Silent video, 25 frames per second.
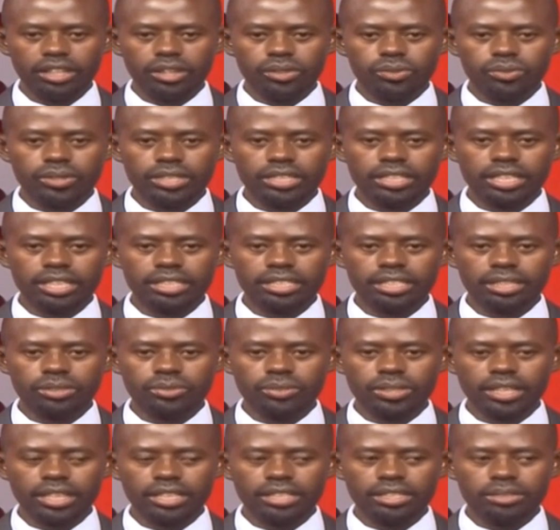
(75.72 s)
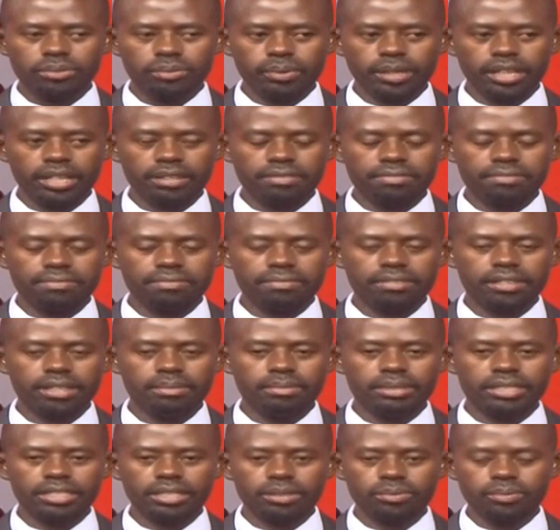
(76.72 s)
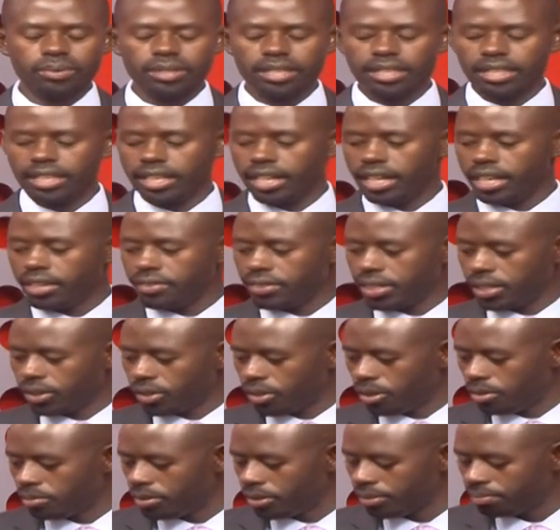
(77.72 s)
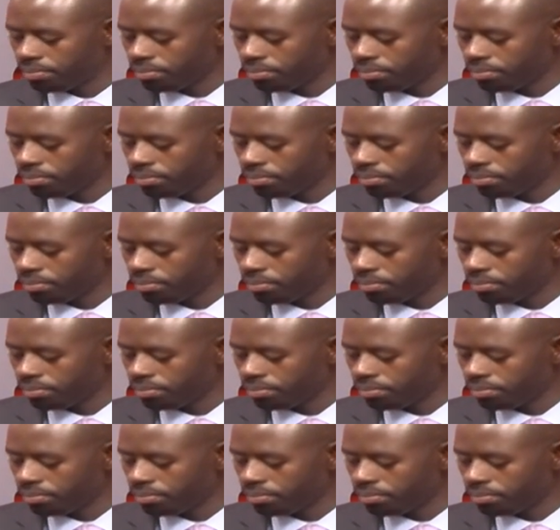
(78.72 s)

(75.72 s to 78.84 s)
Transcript: To discuss that tonight, we have, let me start with Irene Ikomu.